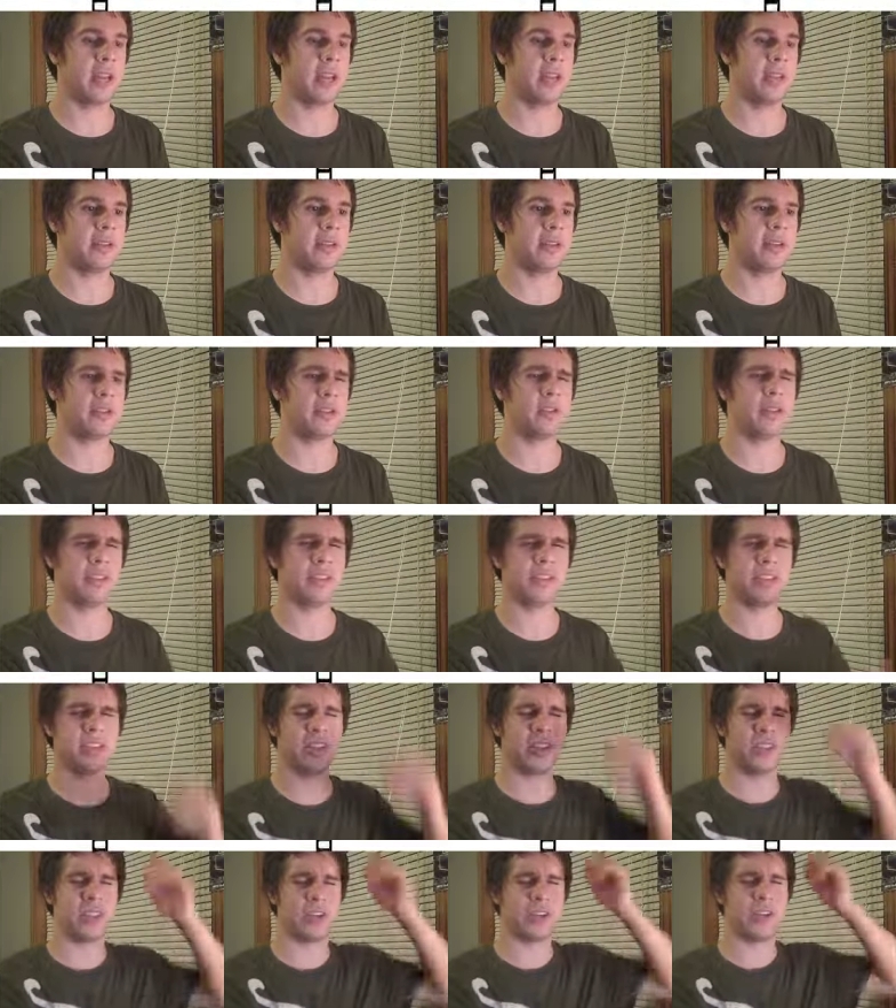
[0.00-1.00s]
And
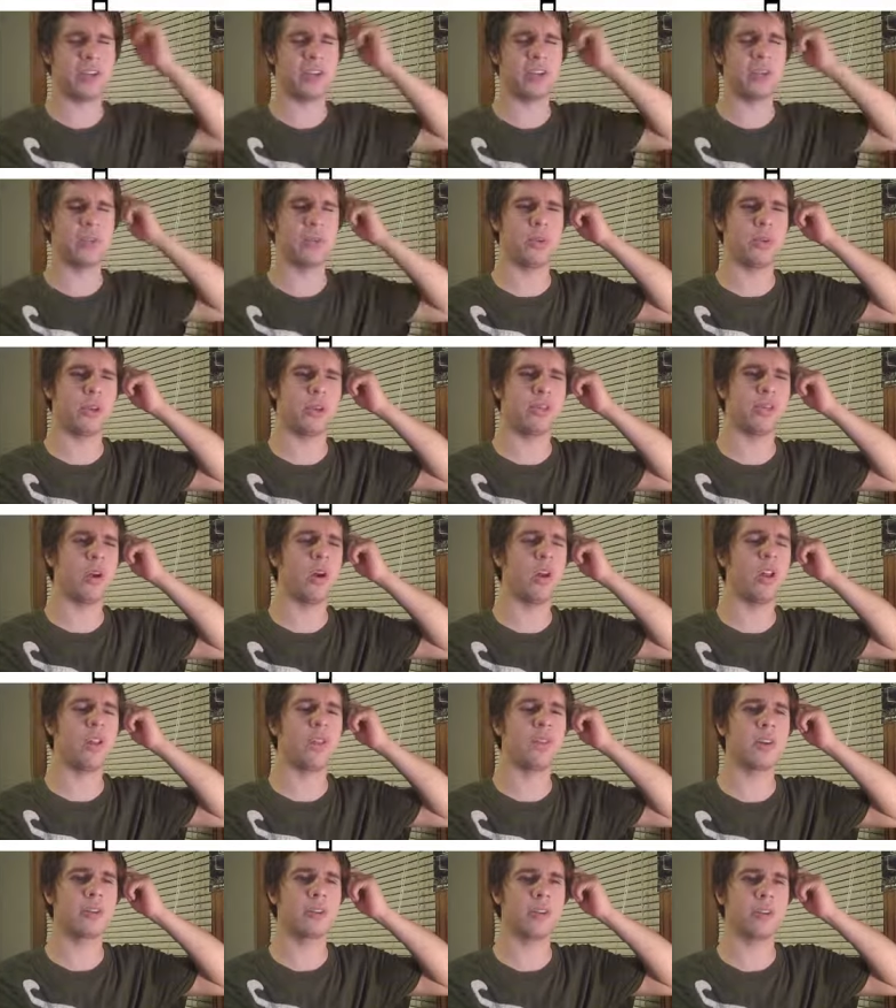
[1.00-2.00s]
interestingly enough, I just realized
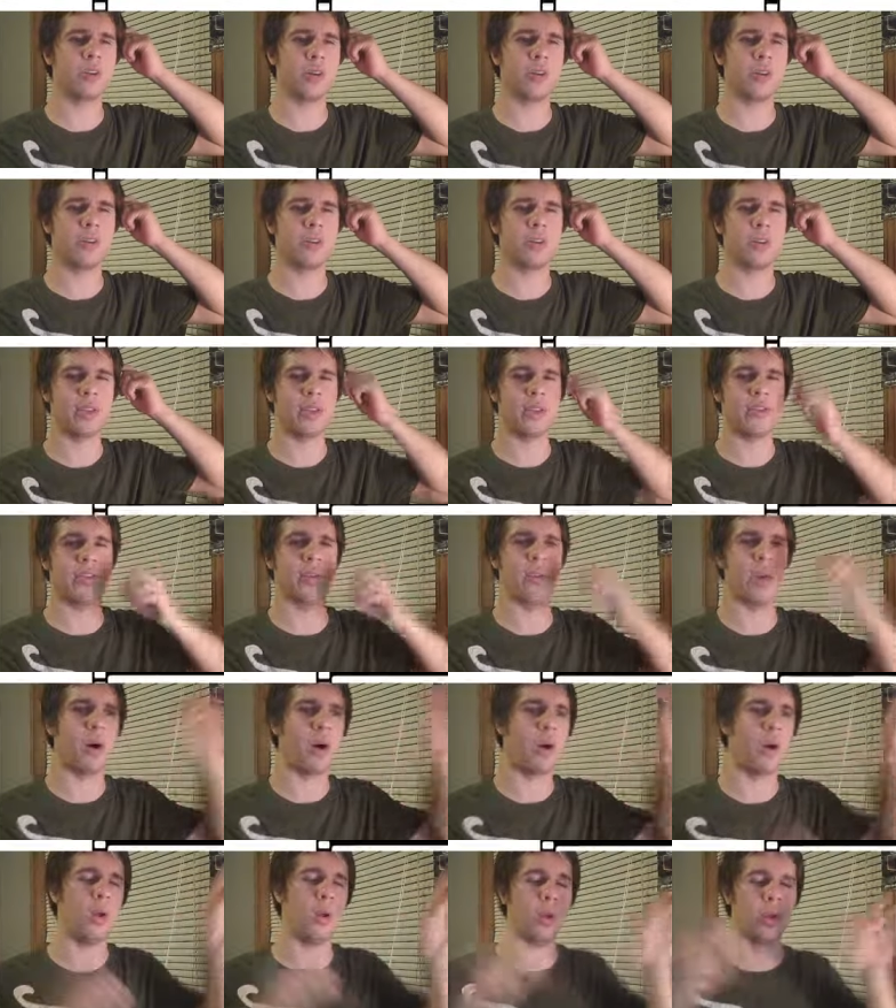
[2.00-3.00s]
all of our stories are like from
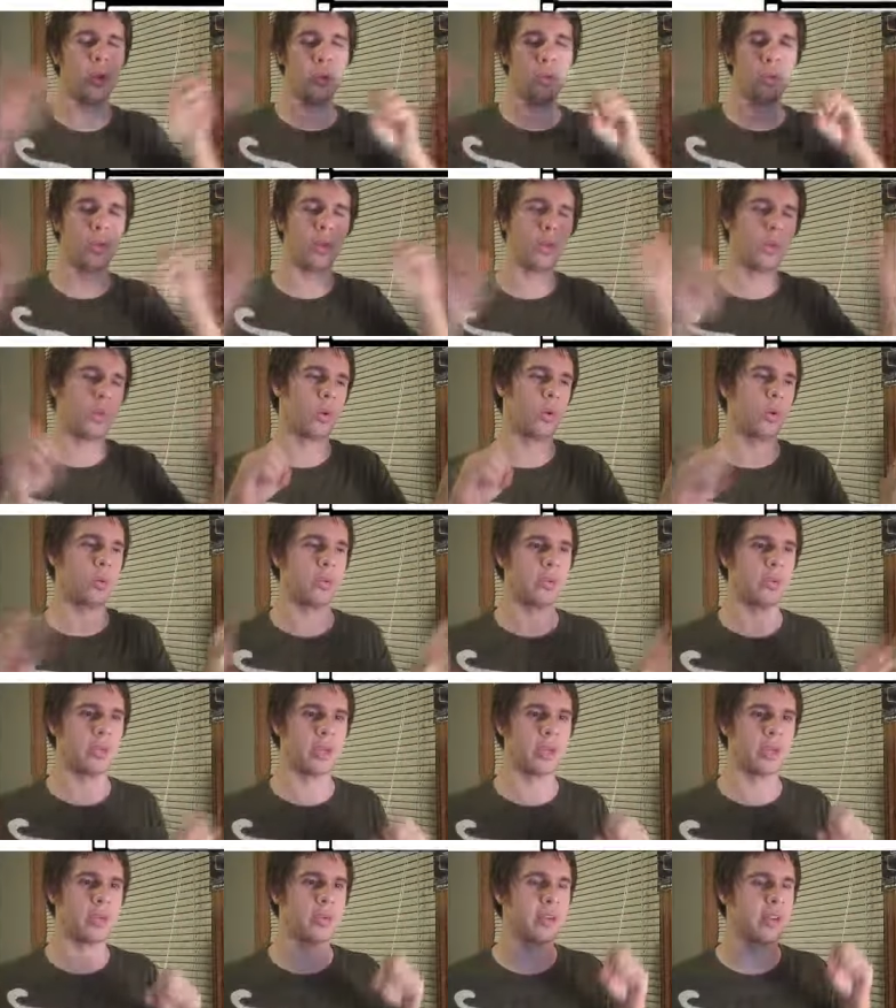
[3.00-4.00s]
all over the world
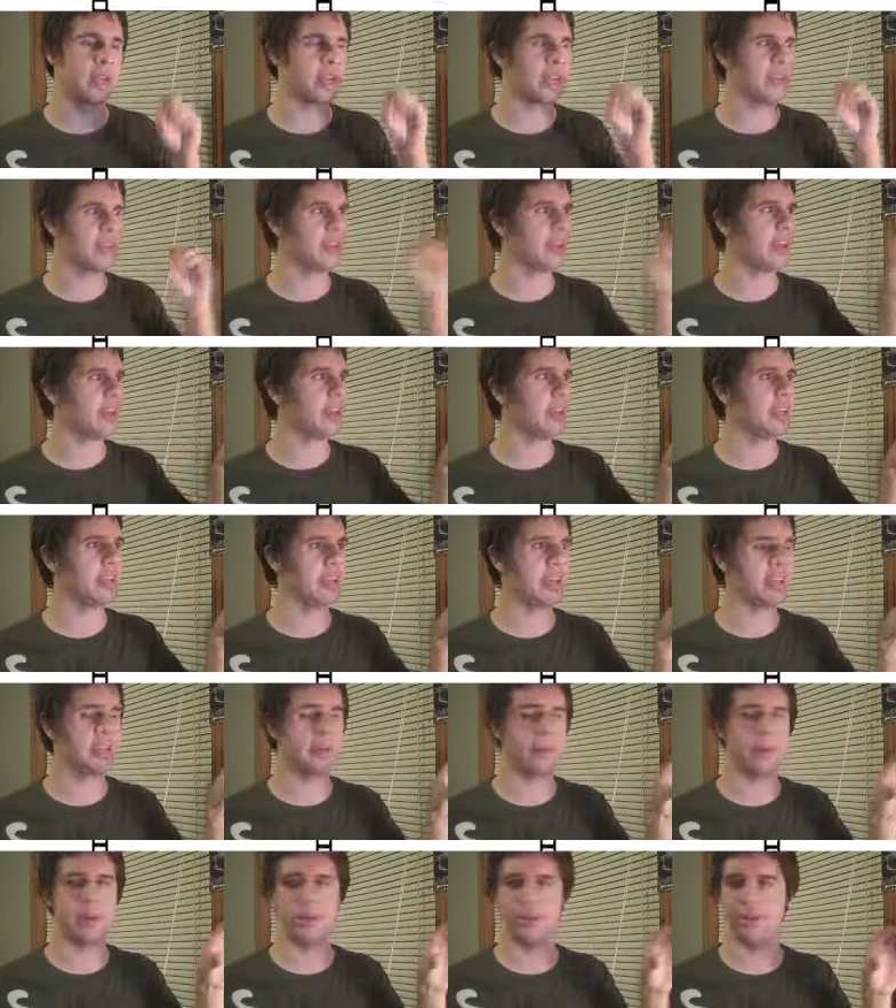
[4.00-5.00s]
today. We've got Italian
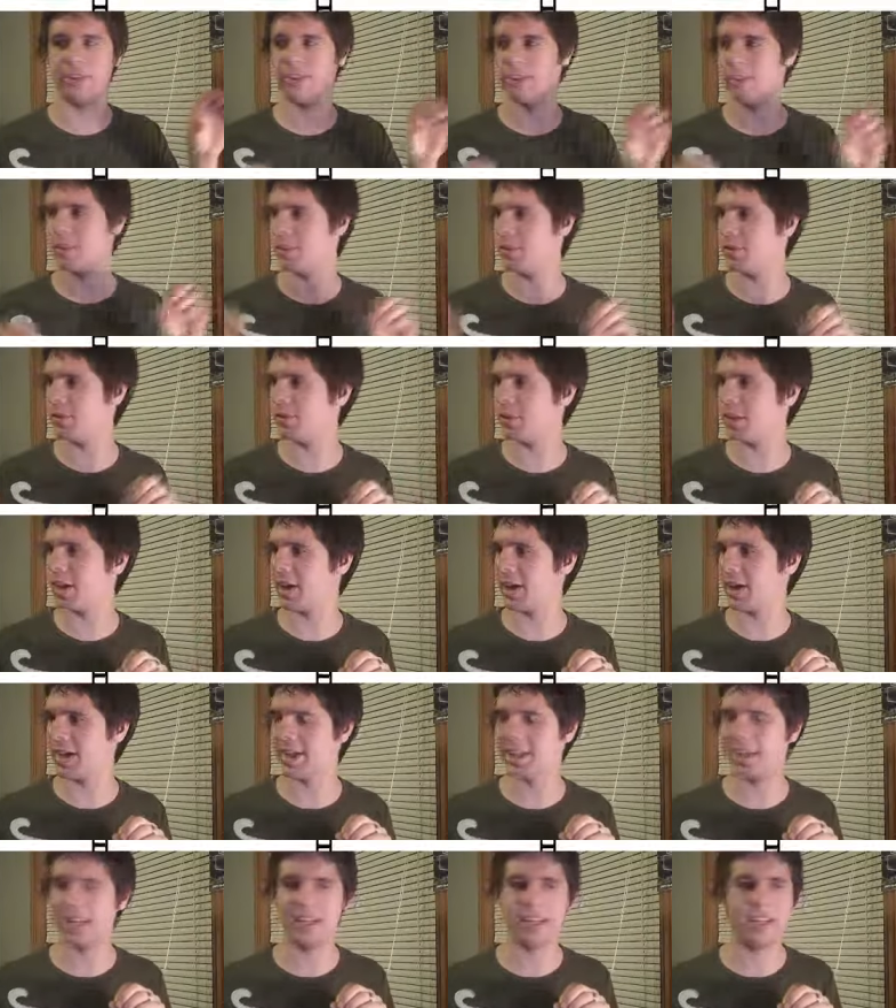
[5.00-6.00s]
animation, we've got
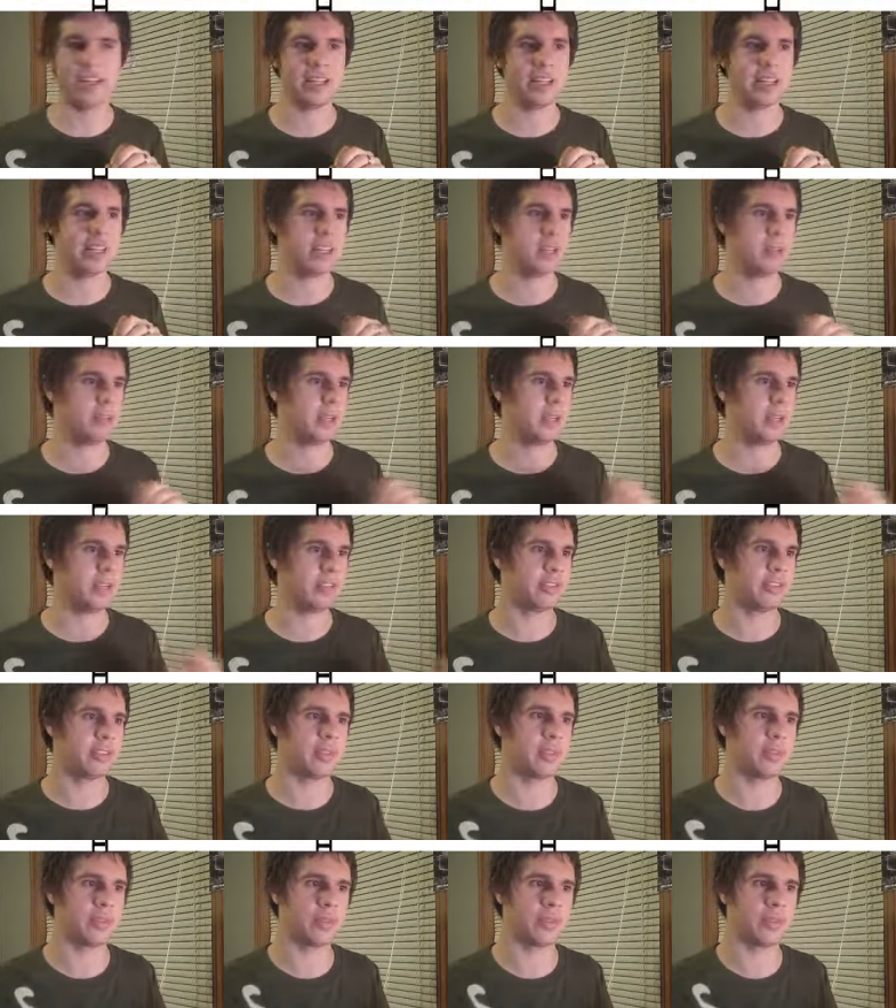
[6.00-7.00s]
Canadian
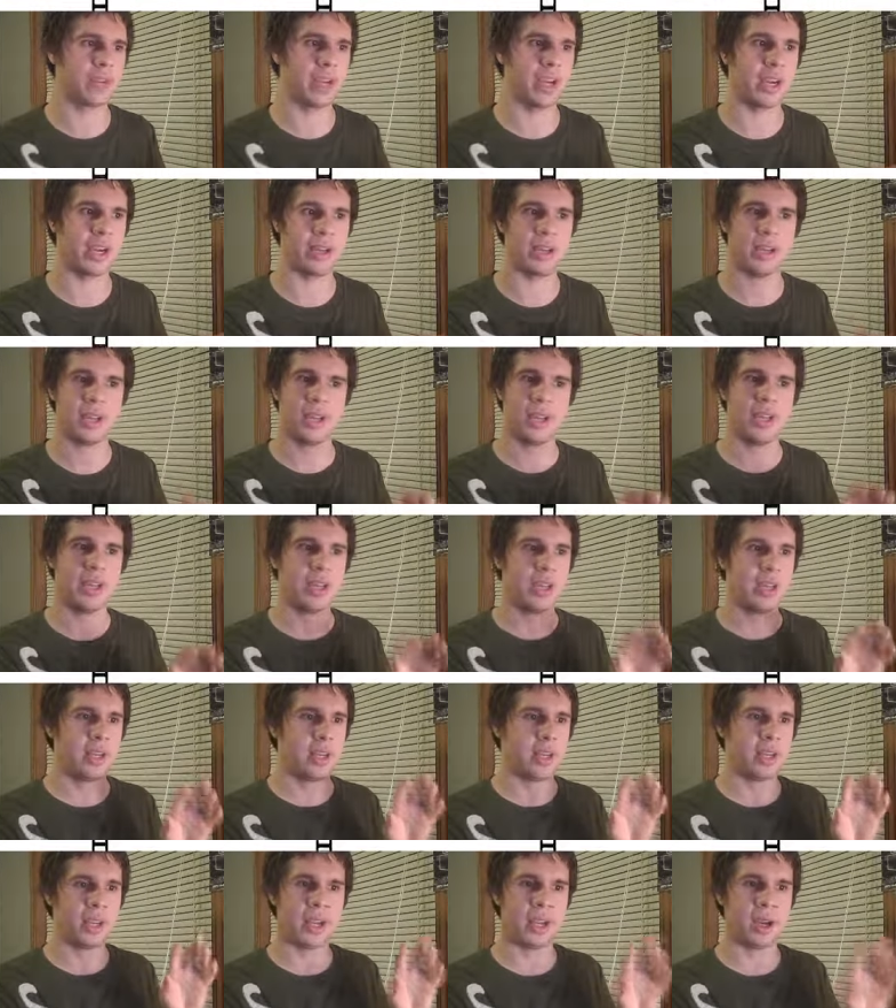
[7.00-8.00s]
animation, we've got
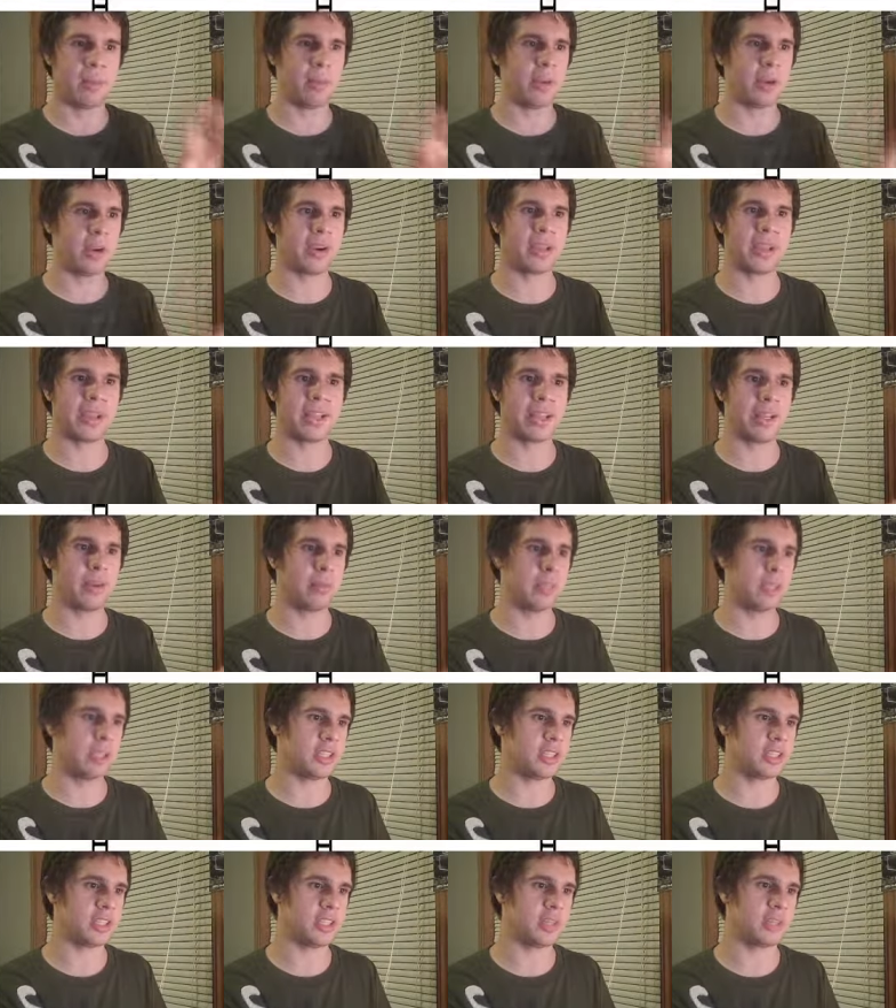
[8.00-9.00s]
American
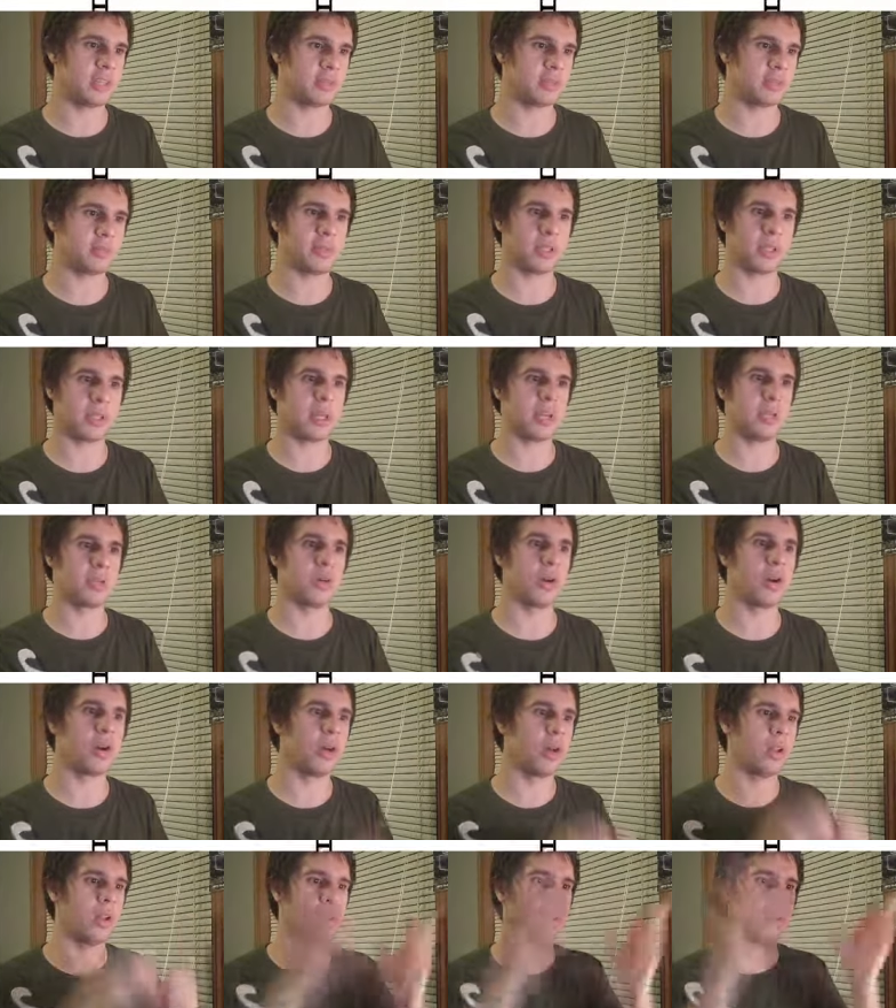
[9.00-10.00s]
animation. Just again, we're
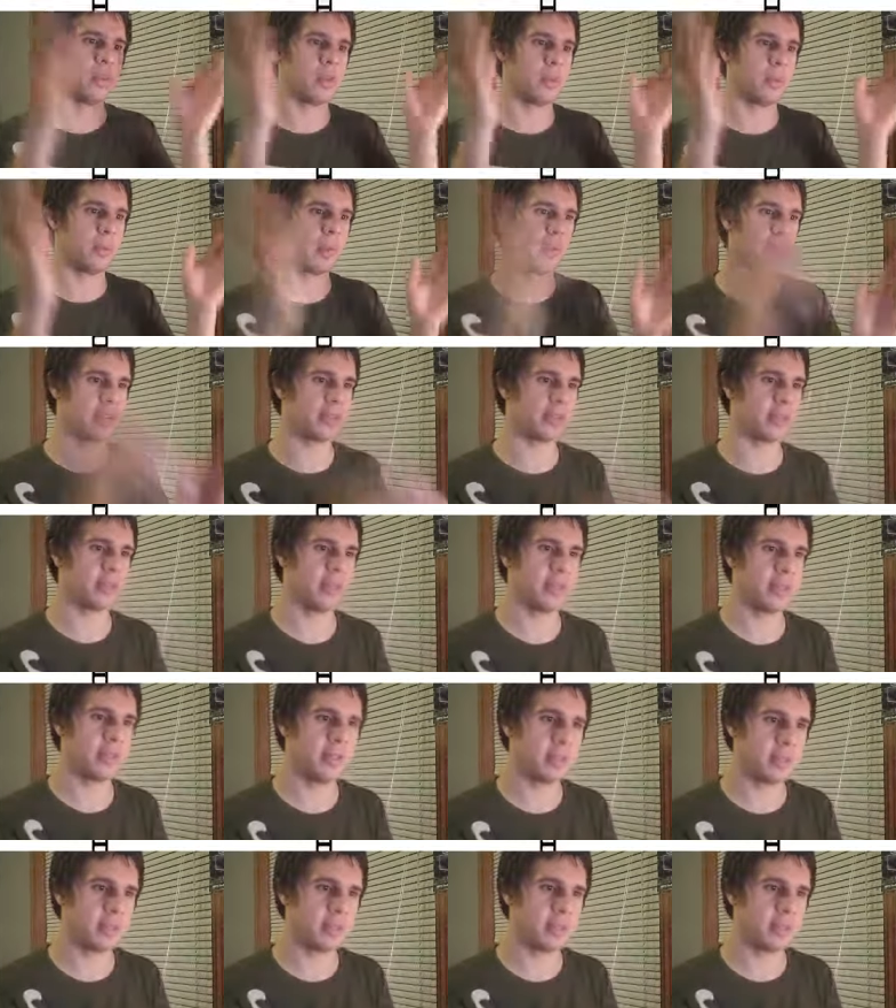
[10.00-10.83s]
all over the place.